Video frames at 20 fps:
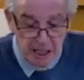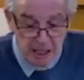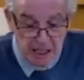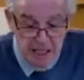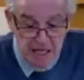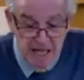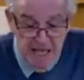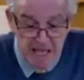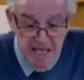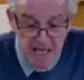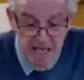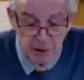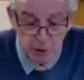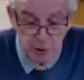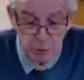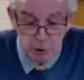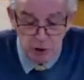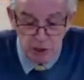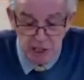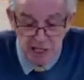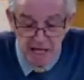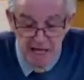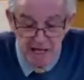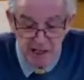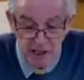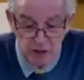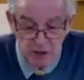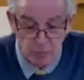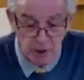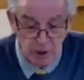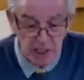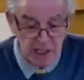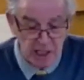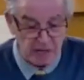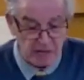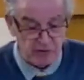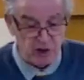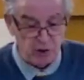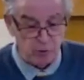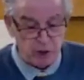Leah, who dared to
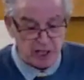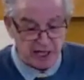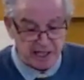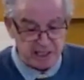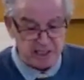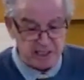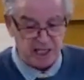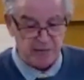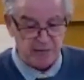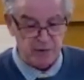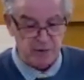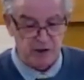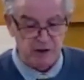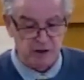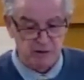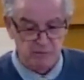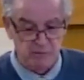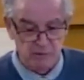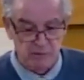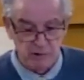believe she was accepted.